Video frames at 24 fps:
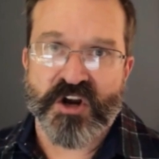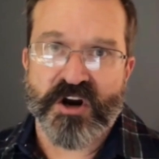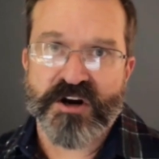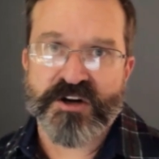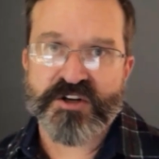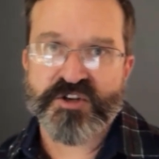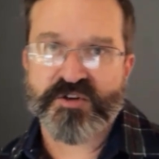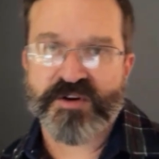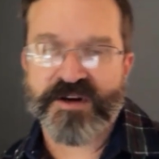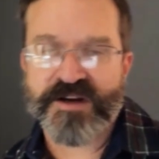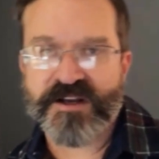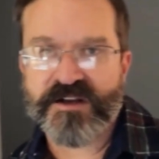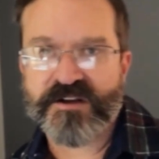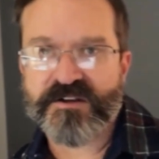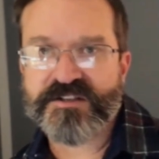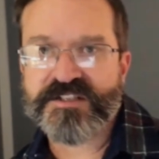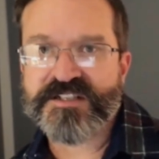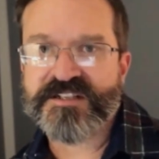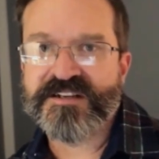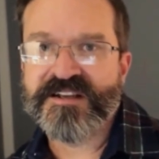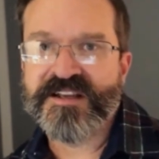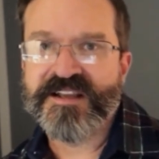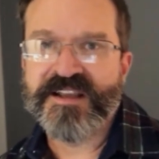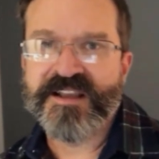
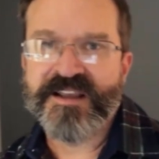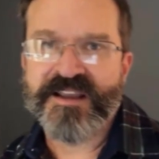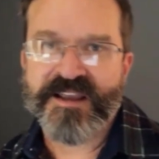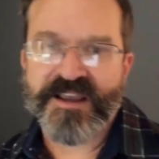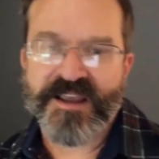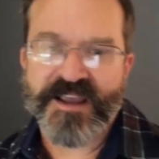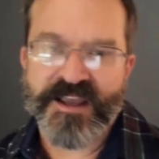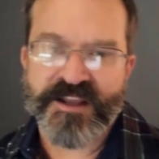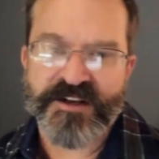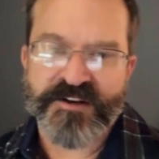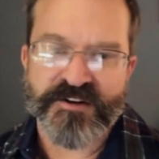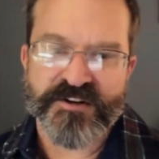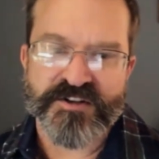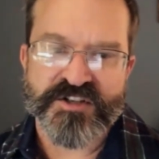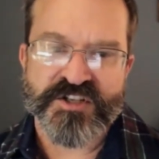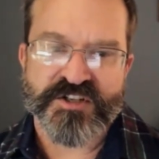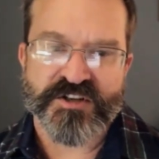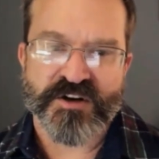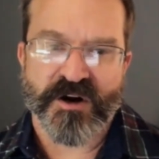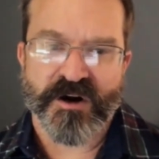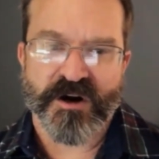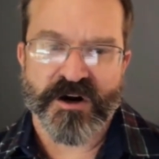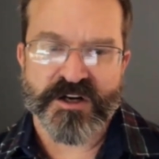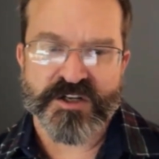trails in your
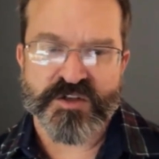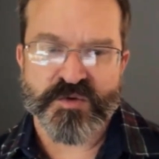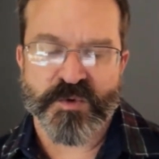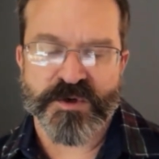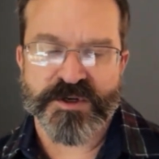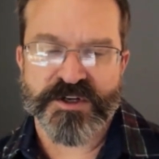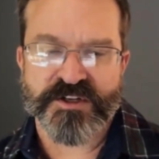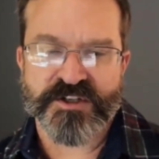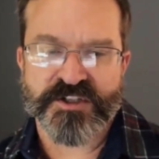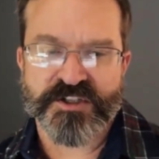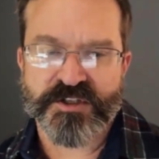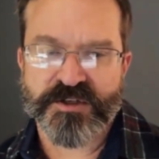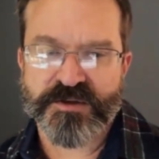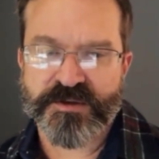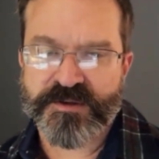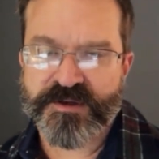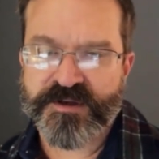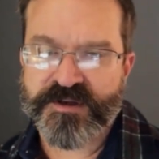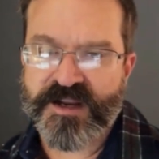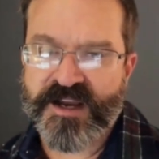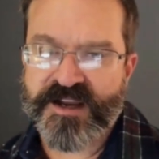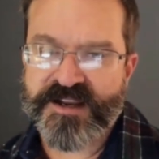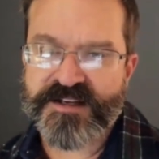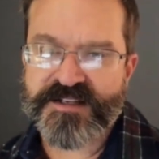stars when you're shooting
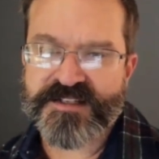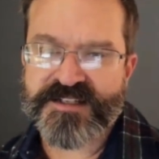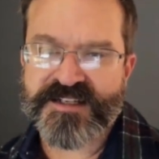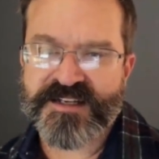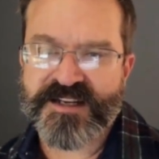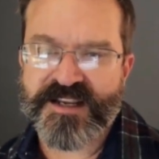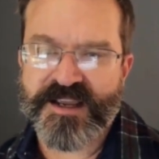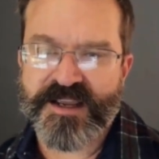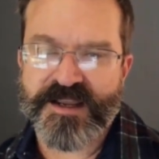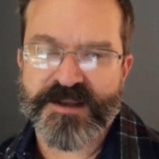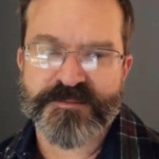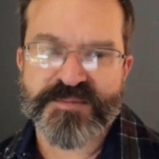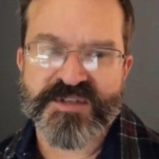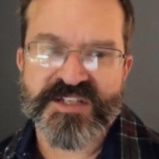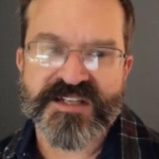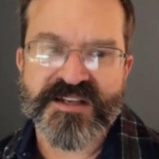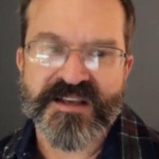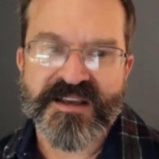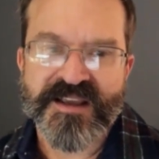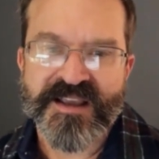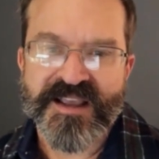nightscapes.